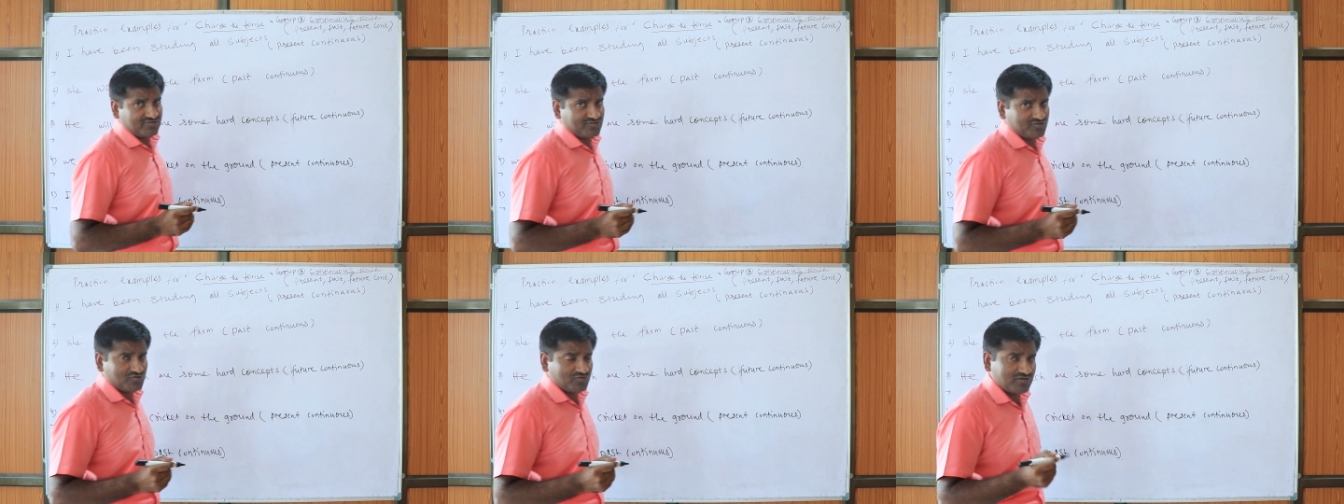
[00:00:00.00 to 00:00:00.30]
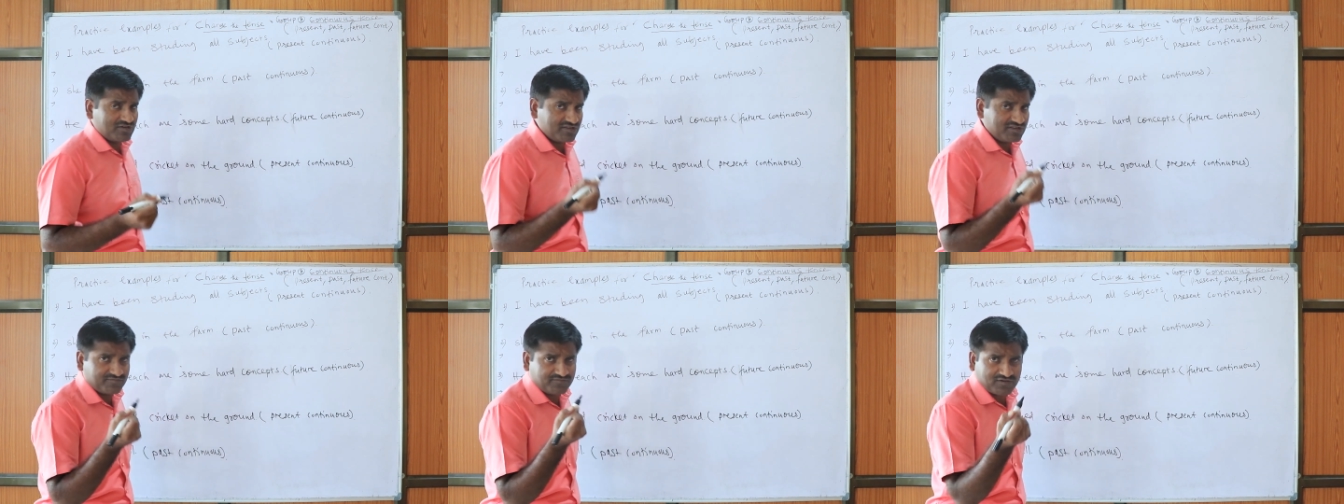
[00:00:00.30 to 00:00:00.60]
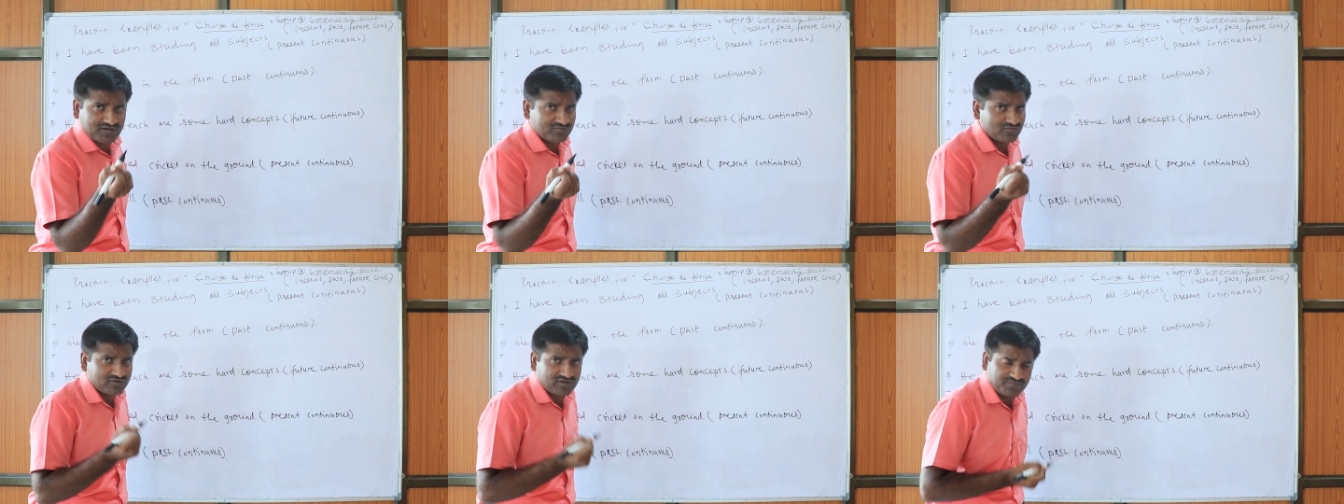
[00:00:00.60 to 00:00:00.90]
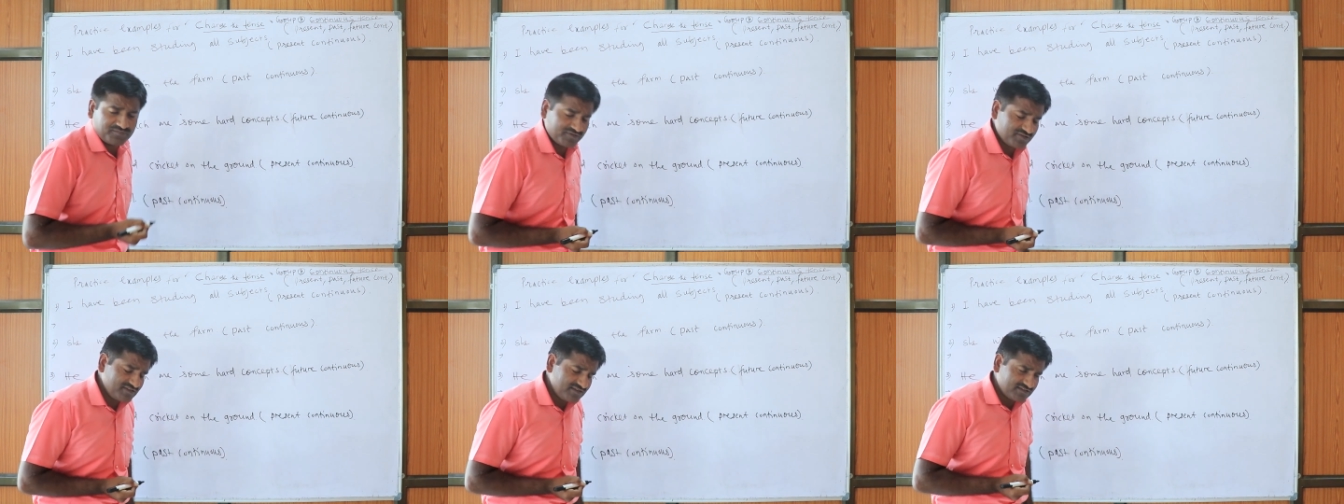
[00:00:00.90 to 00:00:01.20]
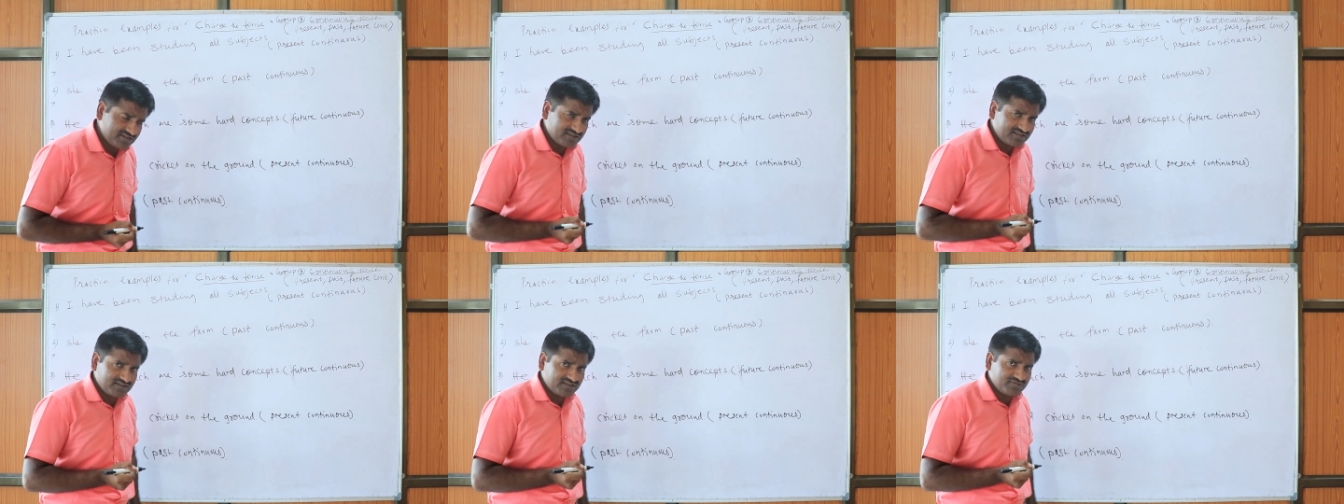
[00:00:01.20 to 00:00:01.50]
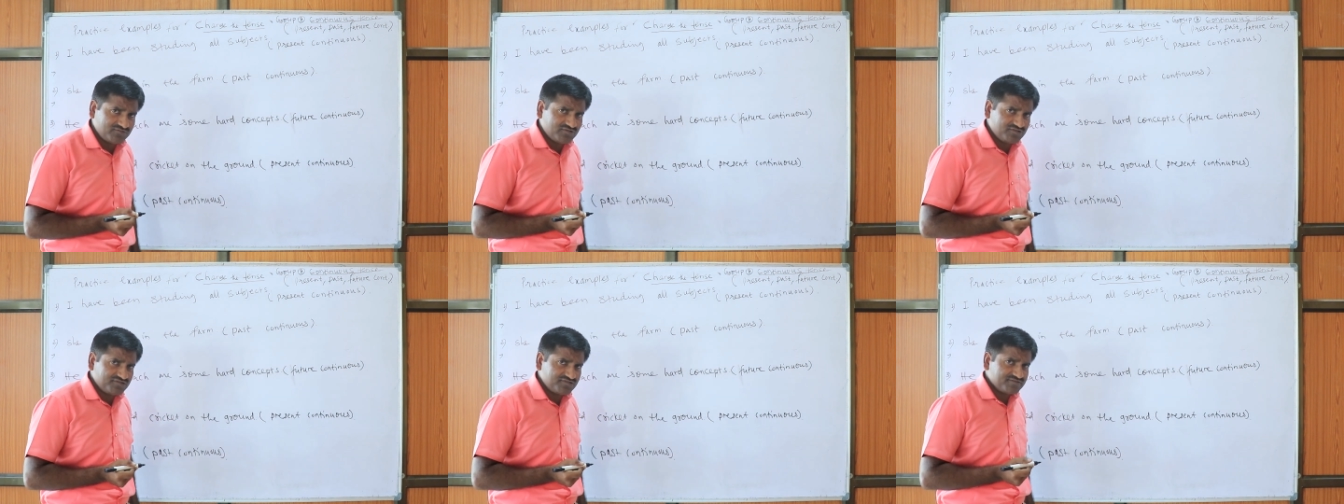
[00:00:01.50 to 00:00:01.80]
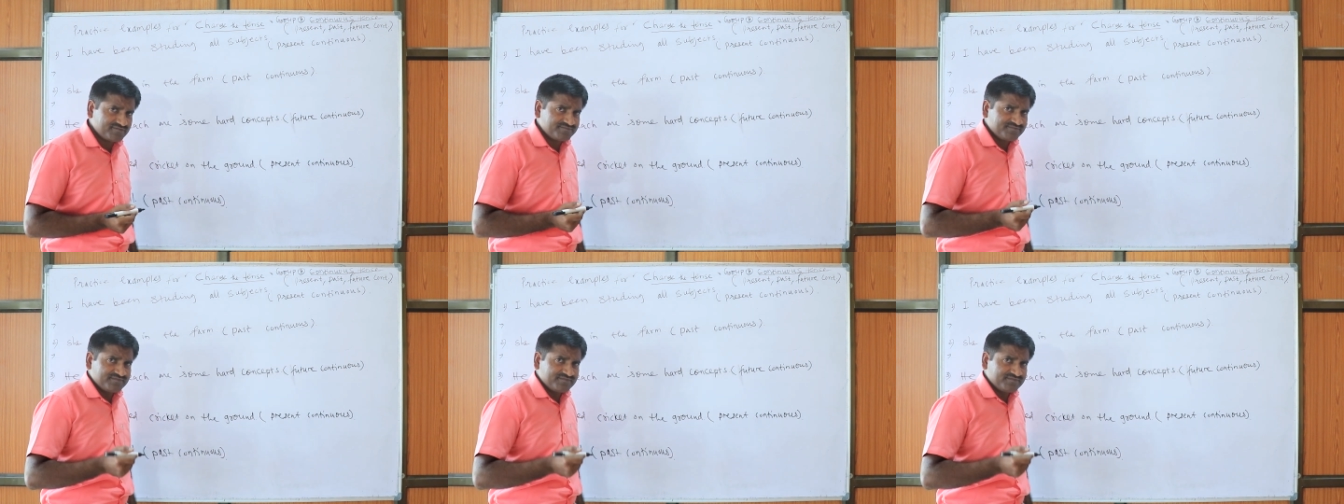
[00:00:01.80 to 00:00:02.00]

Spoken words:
So what is the formula of present continuous?